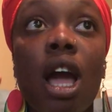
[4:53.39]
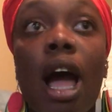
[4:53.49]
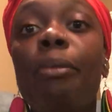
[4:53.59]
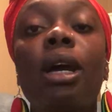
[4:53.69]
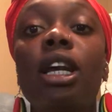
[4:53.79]

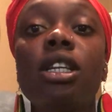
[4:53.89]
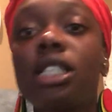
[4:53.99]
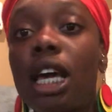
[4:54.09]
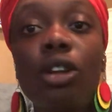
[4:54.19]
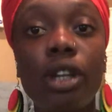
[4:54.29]
I'm not going to
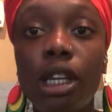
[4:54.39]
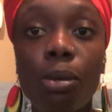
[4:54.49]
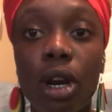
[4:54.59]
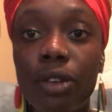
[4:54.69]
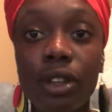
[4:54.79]
settle
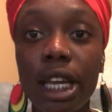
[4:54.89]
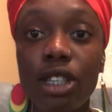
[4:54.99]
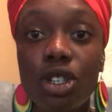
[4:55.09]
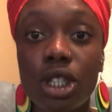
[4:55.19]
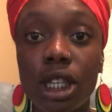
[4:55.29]
anymore in
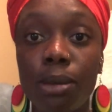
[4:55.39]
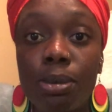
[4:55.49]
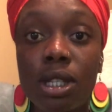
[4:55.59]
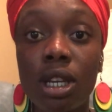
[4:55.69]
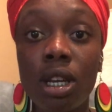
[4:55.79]

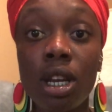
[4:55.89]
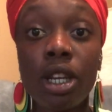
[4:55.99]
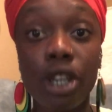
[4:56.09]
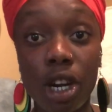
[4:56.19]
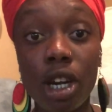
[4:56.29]
relationships.
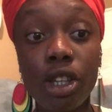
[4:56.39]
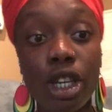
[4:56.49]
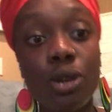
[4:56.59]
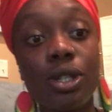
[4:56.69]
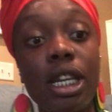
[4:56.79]
You're
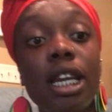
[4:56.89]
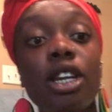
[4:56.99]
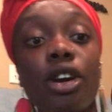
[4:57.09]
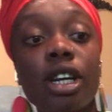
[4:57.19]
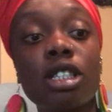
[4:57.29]
using
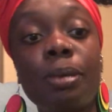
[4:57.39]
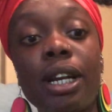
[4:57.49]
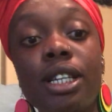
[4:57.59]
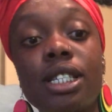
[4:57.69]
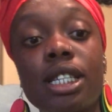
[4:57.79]
your
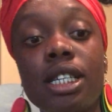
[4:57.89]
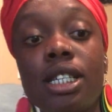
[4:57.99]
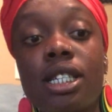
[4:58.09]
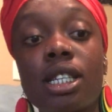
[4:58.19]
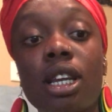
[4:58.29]

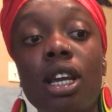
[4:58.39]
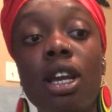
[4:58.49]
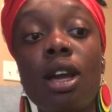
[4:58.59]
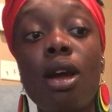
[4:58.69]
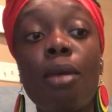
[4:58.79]
experiences
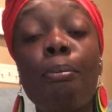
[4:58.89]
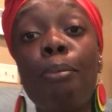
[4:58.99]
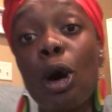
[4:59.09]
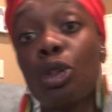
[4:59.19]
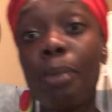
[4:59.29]

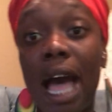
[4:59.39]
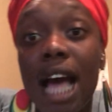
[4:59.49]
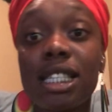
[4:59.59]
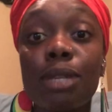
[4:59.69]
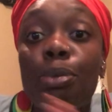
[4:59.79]
both
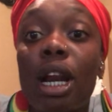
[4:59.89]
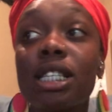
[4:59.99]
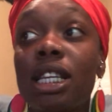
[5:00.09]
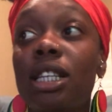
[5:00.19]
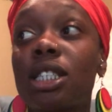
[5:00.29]
past,
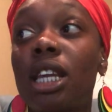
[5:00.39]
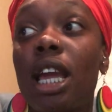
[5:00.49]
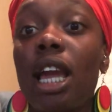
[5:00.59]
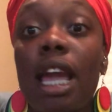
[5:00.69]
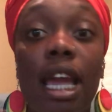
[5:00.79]
present,
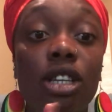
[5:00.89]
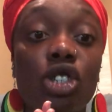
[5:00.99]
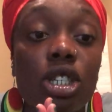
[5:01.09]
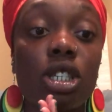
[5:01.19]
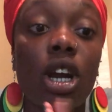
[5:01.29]
and
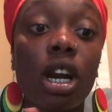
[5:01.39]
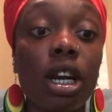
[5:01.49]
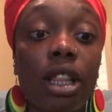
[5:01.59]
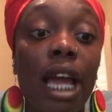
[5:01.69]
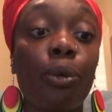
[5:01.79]
just
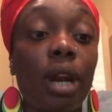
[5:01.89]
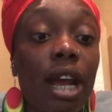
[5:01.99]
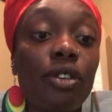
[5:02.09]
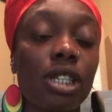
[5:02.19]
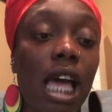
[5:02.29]
current, like
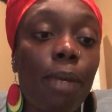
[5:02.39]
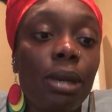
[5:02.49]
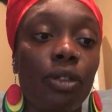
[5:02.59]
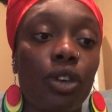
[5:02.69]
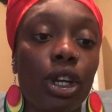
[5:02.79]
whatever's
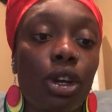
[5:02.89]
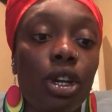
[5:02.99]
happening for you.